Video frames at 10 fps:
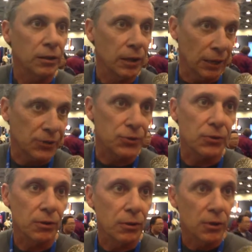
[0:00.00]
Yes.
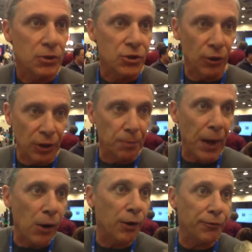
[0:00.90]
So the
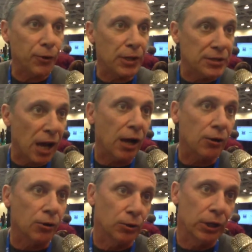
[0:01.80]
power for the
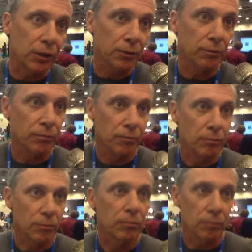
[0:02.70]
dock only.
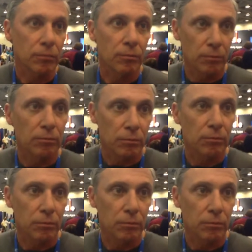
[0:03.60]
Gotcha.